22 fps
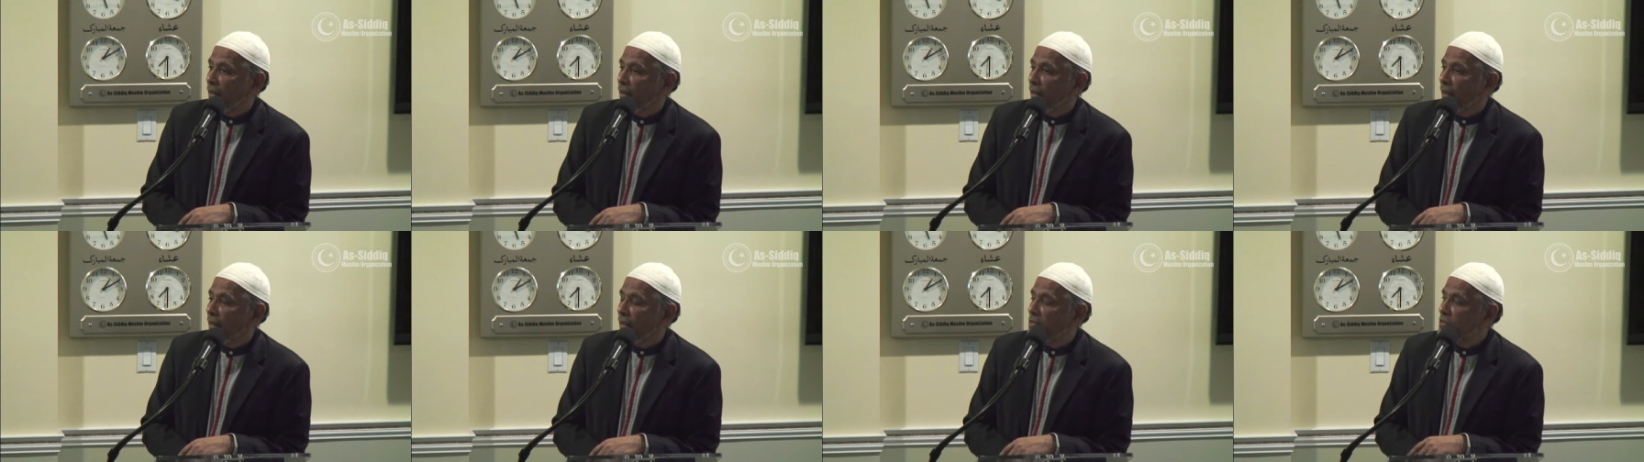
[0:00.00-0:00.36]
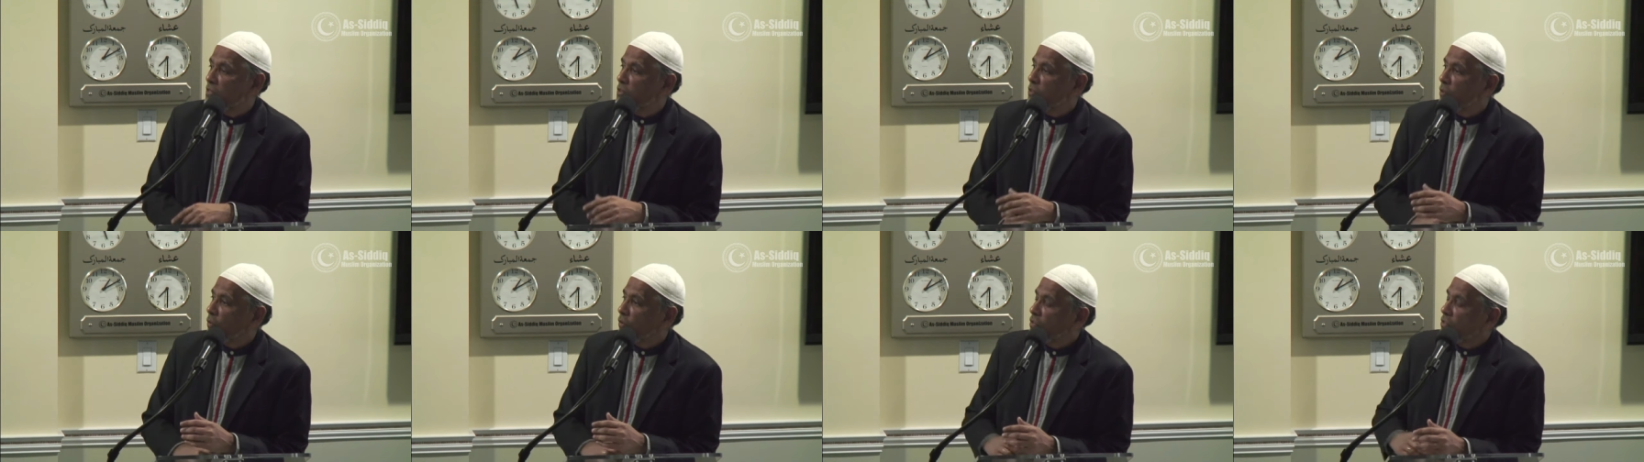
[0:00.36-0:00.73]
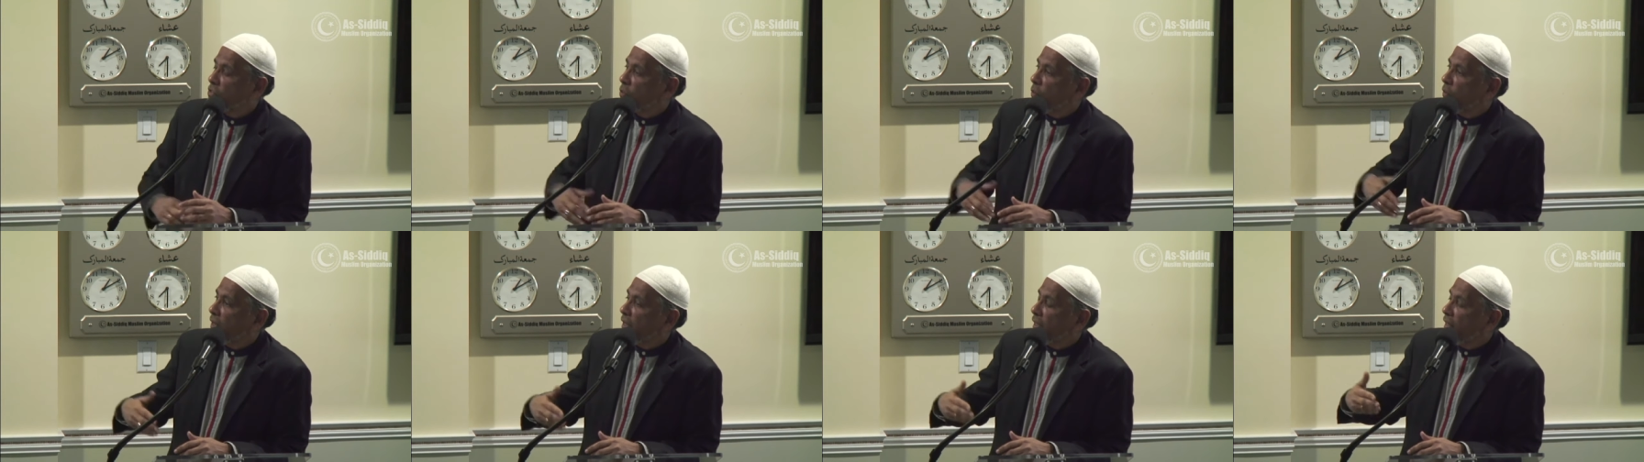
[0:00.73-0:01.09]
And so,
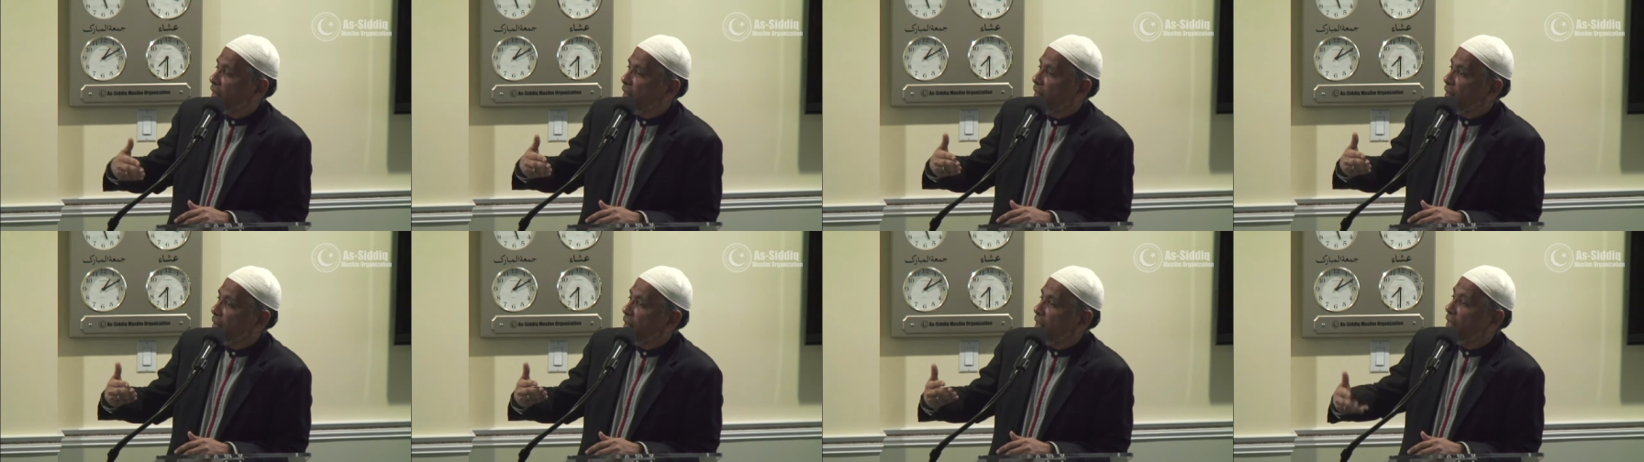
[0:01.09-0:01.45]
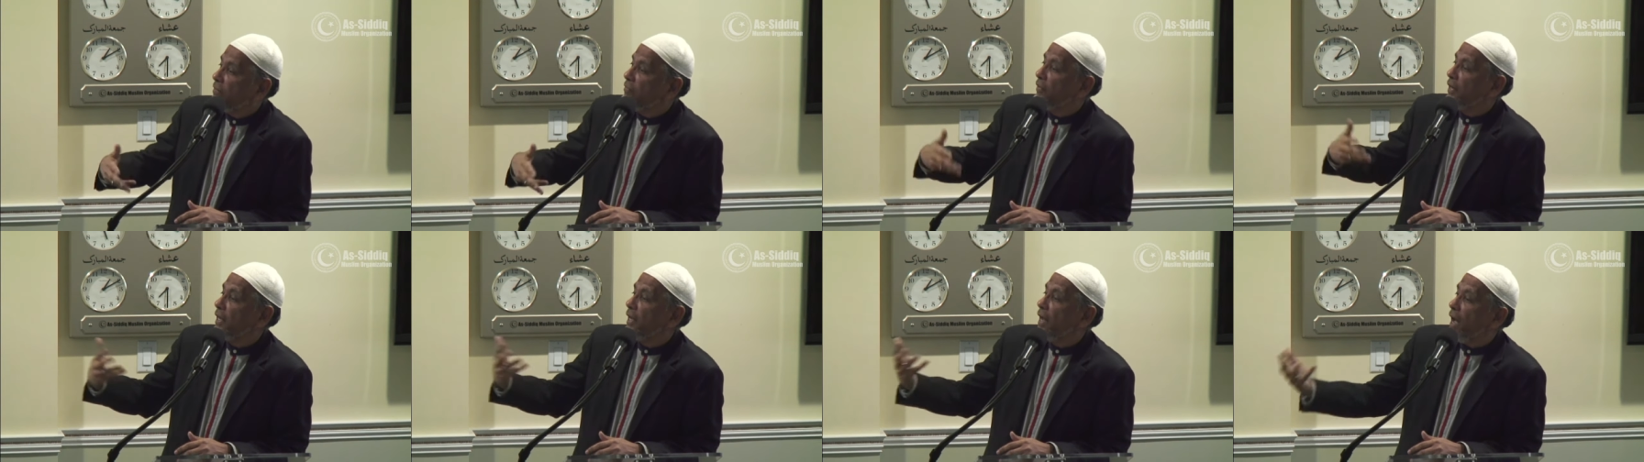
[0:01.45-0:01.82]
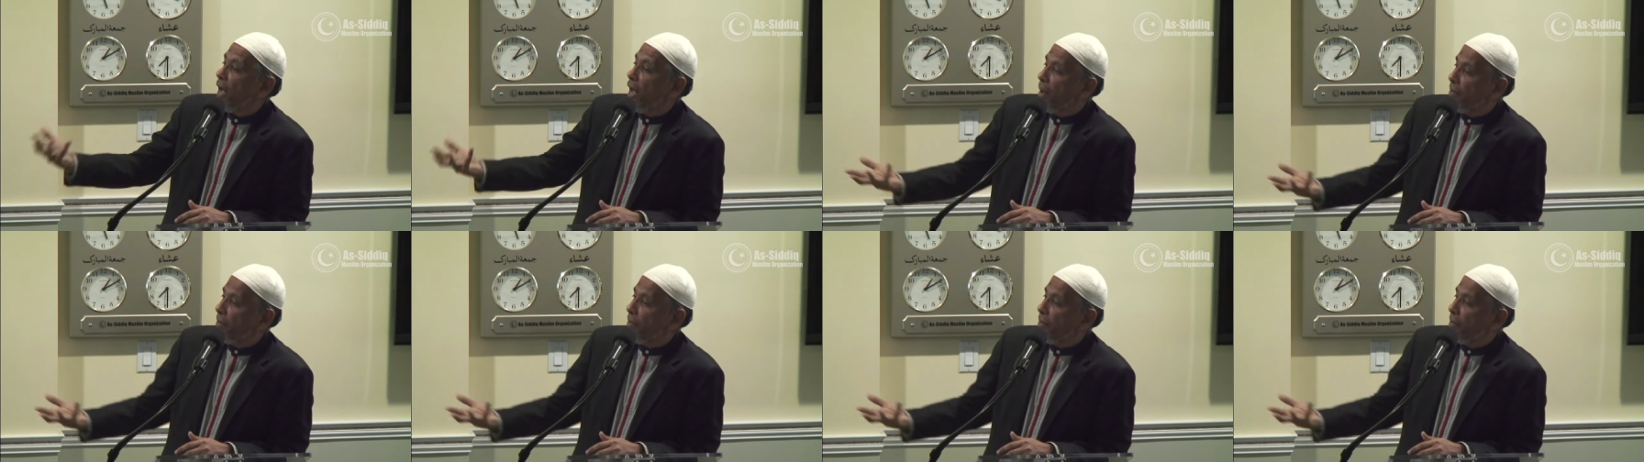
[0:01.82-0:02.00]
so giving